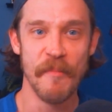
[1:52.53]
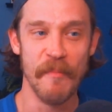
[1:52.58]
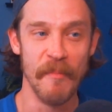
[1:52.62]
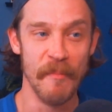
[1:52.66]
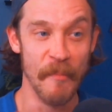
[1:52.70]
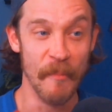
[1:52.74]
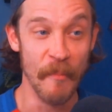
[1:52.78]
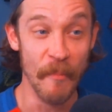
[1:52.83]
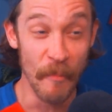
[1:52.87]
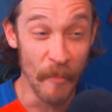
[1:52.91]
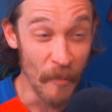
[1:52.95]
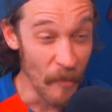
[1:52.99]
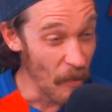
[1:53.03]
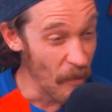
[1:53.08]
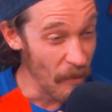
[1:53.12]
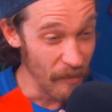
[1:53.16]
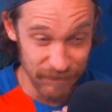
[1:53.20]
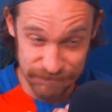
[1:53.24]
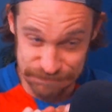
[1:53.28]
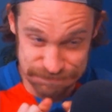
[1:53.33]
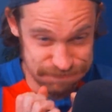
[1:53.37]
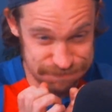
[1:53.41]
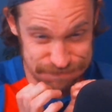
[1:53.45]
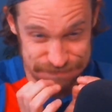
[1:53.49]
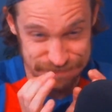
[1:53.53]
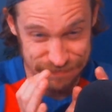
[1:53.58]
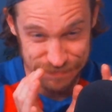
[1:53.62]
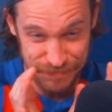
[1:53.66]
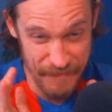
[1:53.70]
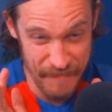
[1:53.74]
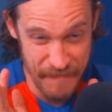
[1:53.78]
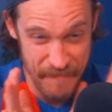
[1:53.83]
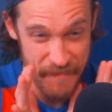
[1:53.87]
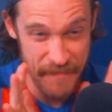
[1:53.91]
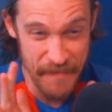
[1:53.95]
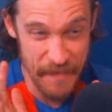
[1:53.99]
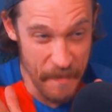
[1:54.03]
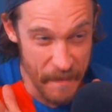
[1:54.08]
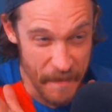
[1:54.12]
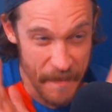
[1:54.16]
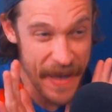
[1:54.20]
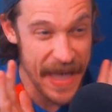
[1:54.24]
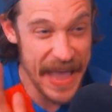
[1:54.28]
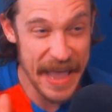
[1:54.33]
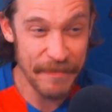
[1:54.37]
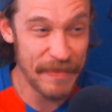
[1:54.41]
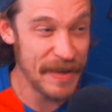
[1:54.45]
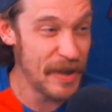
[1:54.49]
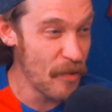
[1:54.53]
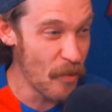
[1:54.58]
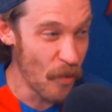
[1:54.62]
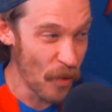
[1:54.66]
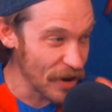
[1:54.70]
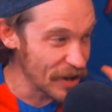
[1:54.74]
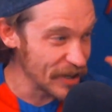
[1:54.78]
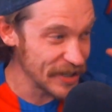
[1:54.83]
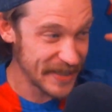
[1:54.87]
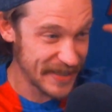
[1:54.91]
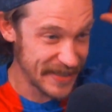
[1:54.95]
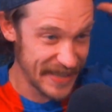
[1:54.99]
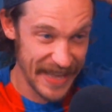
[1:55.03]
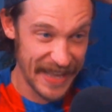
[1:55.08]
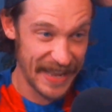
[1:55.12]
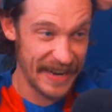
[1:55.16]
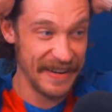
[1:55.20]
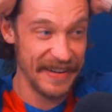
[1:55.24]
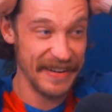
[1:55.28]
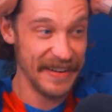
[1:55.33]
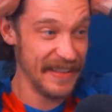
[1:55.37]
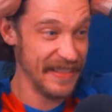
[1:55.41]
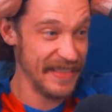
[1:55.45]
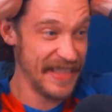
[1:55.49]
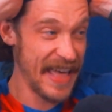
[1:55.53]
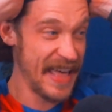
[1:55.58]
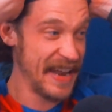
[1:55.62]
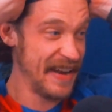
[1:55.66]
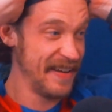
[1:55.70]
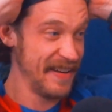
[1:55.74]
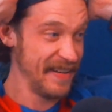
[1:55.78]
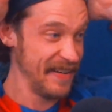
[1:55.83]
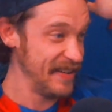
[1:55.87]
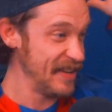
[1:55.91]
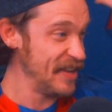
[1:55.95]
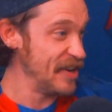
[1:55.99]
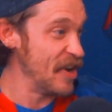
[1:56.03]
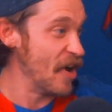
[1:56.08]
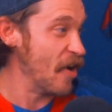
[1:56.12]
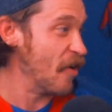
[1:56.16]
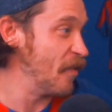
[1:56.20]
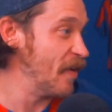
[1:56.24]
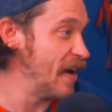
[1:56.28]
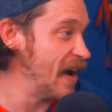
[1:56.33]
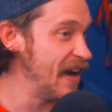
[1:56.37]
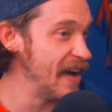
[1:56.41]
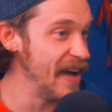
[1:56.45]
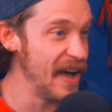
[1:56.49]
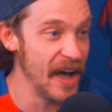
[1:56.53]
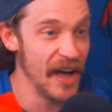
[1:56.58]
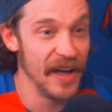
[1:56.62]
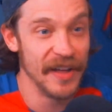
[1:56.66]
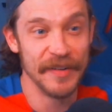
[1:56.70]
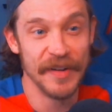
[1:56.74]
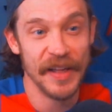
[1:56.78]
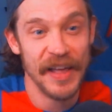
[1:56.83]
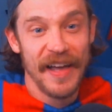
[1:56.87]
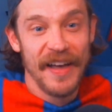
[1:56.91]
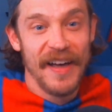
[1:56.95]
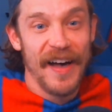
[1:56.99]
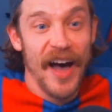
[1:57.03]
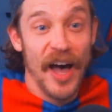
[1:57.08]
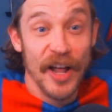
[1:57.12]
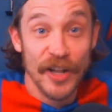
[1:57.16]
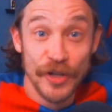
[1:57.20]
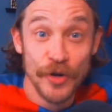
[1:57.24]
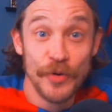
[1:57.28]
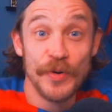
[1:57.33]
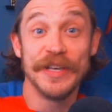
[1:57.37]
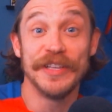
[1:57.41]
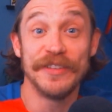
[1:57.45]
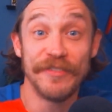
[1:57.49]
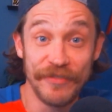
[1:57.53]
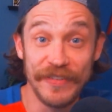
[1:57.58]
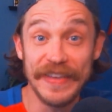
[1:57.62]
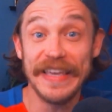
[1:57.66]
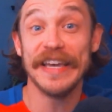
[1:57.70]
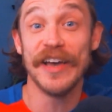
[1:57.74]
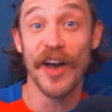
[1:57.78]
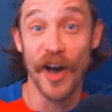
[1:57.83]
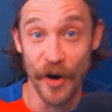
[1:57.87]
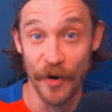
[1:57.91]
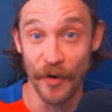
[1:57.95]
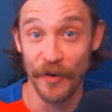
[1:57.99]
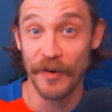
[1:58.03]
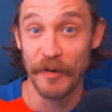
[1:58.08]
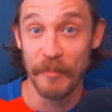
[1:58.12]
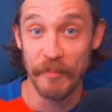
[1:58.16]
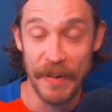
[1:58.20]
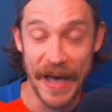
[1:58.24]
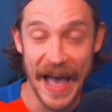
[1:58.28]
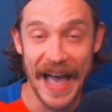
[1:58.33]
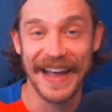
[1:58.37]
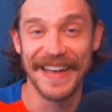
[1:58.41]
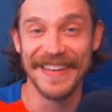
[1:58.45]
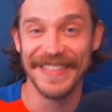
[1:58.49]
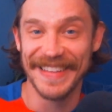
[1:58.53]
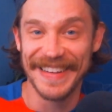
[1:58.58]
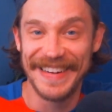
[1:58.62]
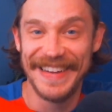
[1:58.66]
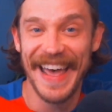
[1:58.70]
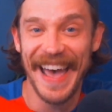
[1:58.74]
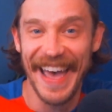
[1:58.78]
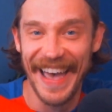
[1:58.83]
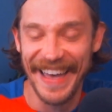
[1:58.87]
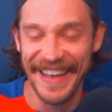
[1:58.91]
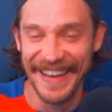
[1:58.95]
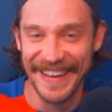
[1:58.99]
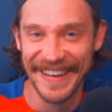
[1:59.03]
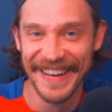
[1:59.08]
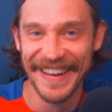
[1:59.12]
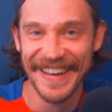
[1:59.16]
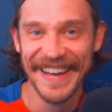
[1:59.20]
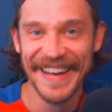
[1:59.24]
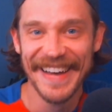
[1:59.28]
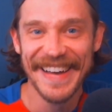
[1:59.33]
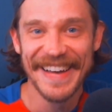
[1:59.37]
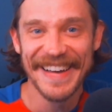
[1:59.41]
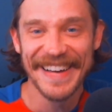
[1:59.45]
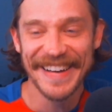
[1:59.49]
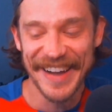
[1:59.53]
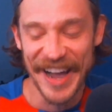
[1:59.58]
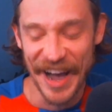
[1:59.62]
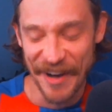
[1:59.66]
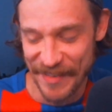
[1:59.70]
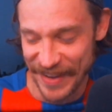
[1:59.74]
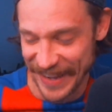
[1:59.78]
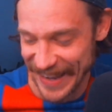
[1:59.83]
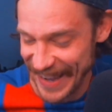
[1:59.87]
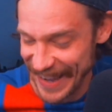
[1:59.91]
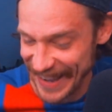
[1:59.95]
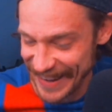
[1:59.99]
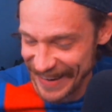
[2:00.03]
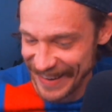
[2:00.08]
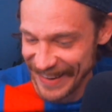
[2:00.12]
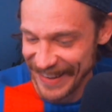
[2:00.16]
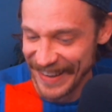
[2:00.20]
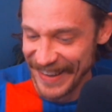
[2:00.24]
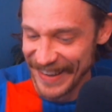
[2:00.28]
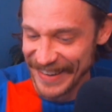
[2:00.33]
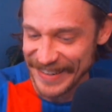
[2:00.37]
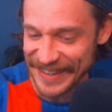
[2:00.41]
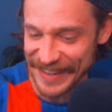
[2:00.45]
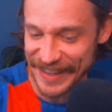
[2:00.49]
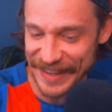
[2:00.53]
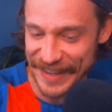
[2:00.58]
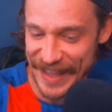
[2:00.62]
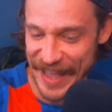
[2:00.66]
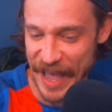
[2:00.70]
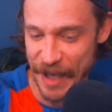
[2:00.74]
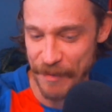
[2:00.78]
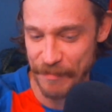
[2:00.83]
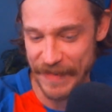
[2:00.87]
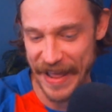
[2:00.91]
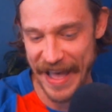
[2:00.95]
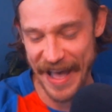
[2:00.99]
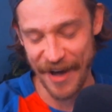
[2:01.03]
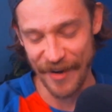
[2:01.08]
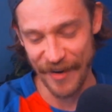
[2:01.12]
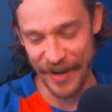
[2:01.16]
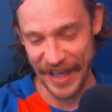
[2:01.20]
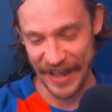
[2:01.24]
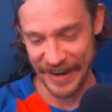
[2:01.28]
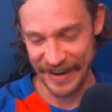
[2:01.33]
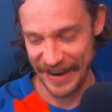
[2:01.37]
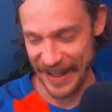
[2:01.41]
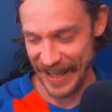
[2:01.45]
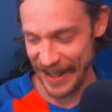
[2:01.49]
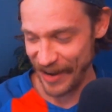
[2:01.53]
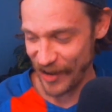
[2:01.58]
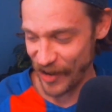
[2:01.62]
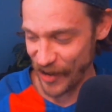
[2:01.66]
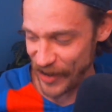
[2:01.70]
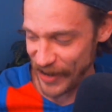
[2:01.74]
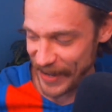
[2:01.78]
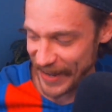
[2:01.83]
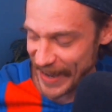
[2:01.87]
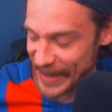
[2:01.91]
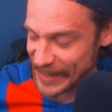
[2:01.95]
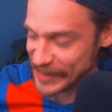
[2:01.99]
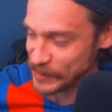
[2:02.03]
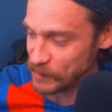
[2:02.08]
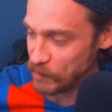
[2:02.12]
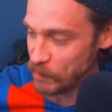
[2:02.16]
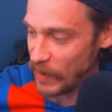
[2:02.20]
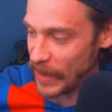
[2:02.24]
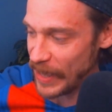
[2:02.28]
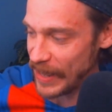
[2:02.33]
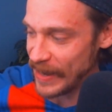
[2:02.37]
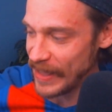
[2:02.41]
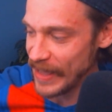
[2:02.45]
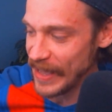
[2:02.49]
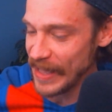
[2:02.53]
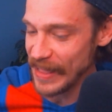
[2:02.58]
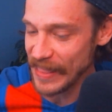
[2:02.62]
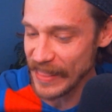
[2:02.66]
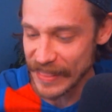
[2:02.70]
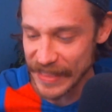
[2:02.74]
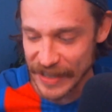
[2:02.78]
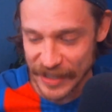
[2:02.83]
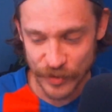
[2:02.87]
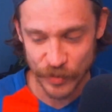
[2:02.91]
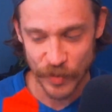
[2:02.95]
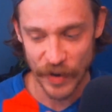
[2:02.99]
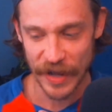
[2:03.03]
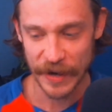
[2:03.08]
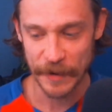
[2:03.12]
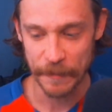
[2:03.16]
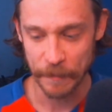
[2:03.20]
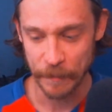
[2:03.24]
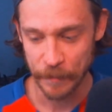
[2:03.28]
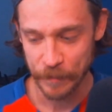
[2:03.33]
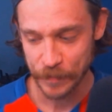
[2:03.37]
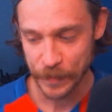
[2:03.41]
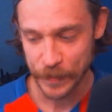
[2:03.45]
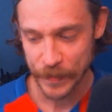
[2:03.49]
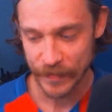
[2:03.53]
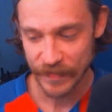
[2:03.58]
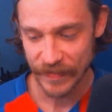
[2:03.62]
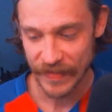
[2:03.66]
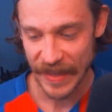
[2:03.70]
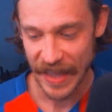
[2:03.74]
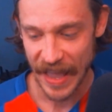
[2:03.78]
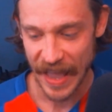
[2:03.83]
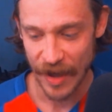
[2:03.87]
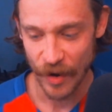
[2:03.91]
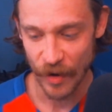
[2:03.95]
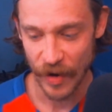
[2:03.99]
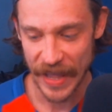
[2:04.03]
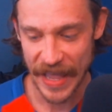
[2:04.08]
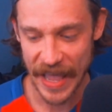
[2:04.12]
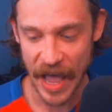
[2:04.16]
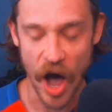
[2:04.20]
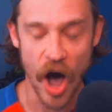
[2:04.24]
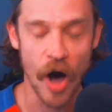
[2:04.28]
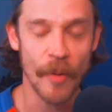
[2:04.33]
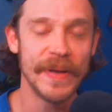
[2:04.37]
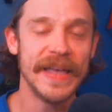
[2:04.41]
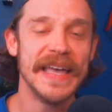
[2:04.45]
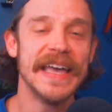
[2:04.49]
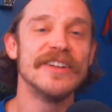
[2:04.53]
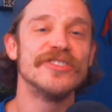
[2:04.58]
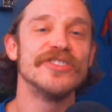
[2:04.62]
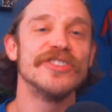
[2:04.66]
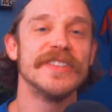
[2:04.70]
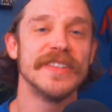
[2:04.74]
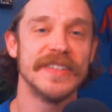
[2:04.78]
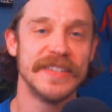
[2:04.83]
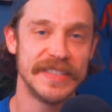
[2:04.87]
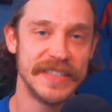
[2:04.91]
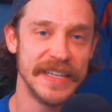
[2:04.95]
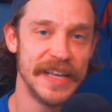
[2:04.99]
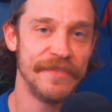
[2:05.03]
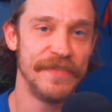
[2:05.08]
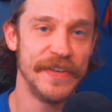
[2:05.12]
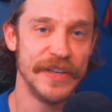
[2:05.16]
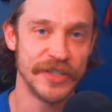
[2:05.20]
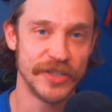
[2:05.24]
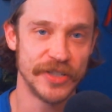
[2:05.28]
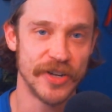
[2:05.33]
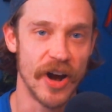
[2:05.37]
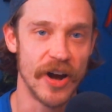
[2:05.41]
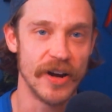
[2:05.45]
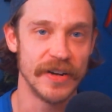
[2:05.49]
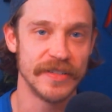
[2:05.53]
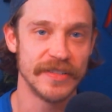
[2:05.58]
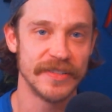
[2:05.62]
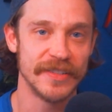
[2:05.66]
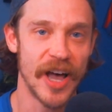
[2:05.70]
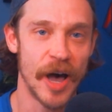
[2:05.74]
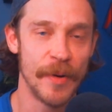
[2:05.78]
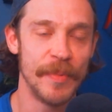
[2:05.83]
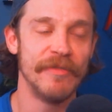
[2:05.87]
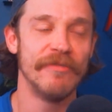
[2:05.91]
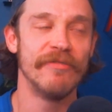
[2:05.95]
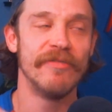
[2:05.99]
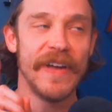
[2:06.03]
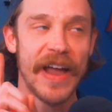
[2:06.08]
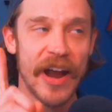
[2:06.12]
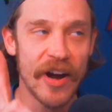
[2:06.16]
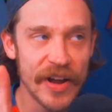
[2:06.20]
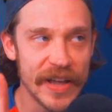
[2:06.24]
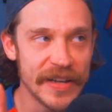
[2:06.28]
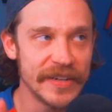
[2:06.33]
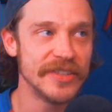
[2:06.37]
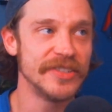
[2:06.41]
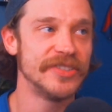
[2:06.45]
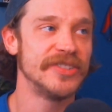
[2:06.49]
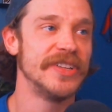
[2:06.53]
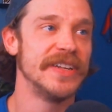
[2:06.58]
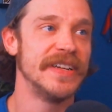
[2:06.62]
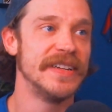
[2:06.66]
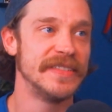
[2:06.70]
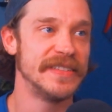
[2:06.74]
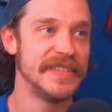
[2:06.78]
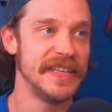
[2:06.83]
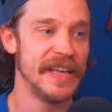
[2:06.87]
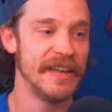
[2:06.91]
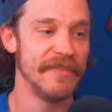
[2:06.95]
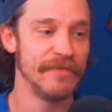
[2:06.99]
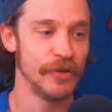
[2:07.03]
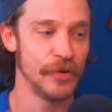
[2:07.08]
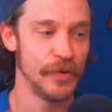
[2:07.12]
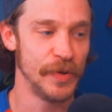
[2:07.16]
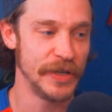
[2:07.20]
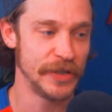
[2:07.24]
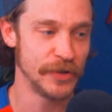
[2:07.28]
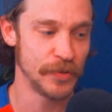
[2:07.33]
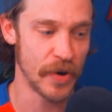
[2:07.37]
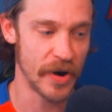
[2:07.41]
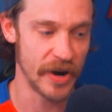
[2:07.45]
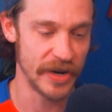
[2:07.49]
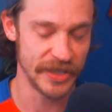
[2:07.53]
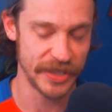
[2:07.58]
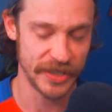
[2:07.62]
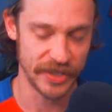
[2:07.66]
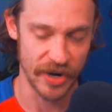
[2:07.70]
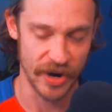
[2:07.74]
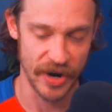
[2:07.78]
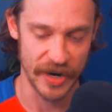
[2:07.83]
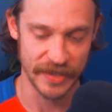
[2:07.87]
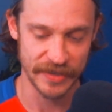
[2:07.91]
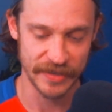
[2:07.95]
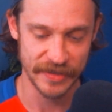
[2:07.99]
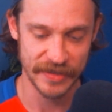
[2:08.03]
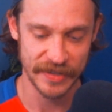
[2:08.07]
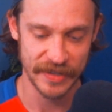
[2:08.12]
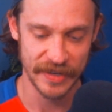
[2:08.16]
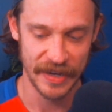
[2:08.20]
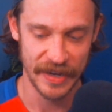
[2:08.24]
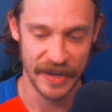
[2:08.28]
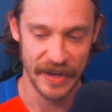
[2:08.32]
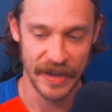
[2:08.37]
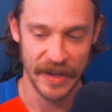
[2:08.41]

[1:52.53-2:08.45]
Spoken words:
maybe worse than you know a Luis Figo back in the day coming in to the Camp Nou and hurting us. But this one, I'll be interested to see if he starts. I'll be very interested to see if Luis Suarez starts.